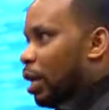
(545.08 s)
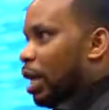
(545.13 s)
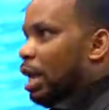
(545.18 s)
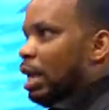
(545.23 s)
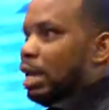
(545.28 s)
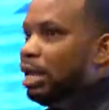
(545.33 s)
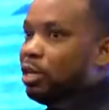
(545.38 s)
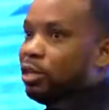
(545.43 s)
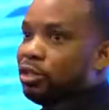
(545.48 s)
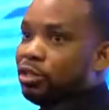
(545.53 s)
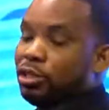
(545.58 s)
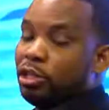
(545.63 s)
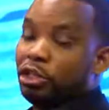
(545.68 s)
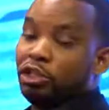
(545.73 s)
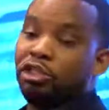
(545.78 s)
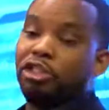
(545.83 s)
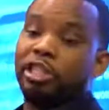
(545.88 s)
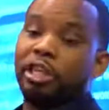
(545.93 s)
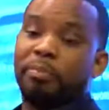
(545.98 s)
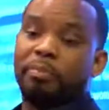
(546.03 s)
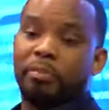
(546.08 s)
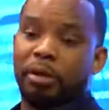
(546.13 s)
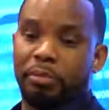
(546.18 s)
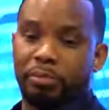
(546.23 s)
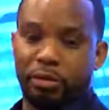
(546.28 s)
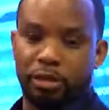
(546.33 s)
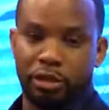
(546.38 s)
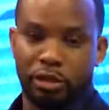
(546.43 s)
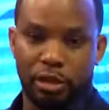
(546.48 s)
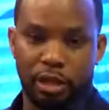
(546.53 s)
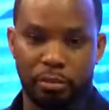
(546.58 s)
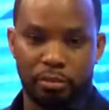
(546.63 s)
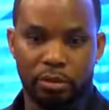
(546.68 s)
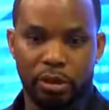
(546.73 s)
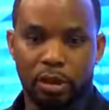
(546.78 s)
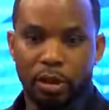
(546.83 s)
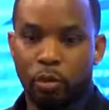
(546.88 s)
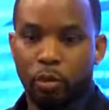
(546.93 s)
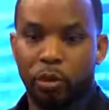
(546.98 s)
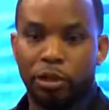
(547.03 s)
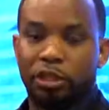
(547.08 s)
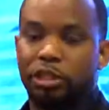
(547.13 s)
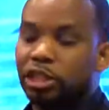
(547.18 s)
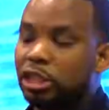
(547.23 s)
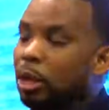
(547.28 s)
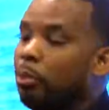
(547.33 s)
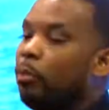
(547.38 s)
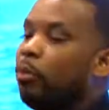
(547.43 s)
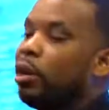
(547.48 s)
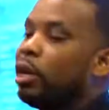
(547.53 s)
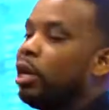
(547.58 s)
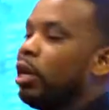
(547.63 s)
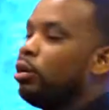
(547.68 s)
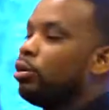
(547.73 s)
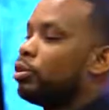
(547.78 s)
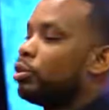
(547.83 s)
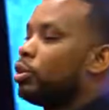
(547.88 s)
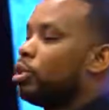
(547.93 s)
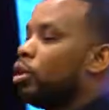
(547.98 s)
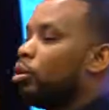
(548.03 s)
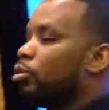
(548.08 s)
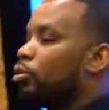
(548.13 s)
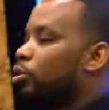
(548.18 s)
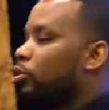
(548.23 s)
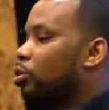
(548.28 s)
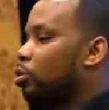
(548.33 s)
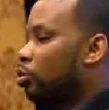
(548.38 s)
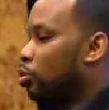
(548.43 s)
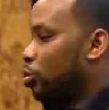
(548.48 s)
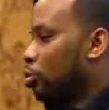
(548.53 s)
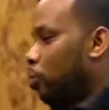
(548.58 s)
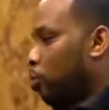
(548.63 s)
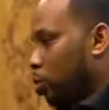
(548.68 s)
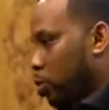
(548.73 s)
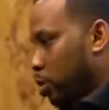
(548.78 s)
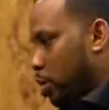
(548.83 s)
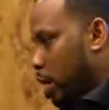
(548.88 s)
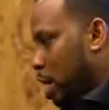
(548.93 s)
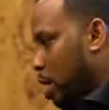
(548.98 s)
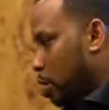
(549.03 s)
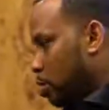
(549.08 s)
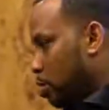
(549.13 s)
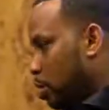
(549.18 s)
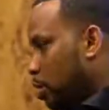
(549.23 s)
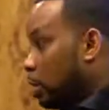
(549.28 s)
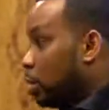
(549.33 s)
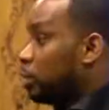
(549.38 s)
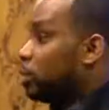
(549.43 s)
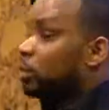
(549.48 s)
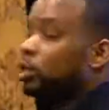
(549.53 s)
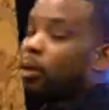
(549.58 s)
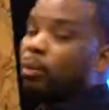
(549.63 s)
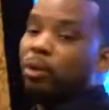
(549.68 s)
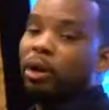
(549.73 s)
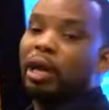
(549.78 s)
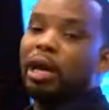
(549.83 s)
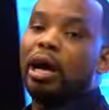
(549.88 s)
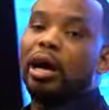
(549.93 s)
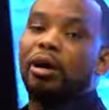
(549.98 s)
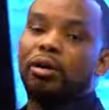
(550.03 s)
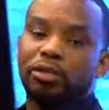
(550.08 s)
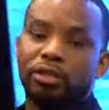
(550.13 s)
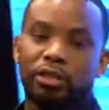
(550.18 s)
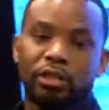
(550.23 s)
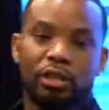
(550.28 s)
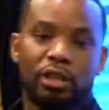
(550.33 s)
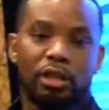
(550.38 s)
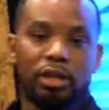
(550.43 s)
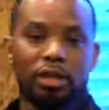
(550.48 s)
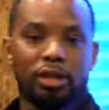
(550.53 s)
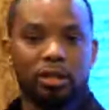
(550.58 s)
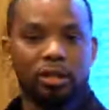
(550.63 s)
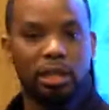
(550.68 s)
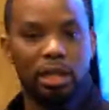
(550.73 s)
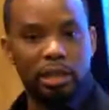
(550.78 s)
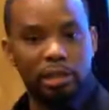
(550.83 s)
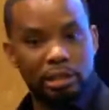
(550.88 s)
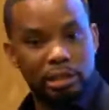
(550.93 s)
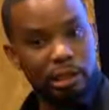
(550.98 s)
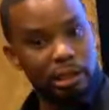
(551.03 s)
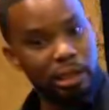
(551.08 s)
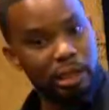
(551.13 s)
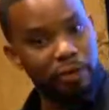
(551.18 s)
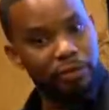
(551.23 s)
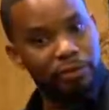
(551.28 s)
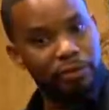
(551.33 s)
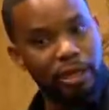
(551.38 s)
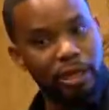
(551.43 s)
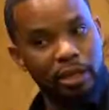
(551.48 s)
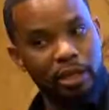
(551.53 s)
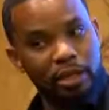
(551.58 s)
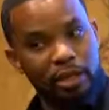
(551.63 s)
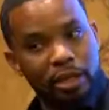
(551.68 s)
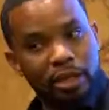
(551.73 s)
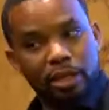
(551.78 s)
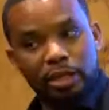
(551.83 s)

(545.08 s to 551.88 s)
is the gym membership, where someone else goes to do the workout, someone else does the lifting,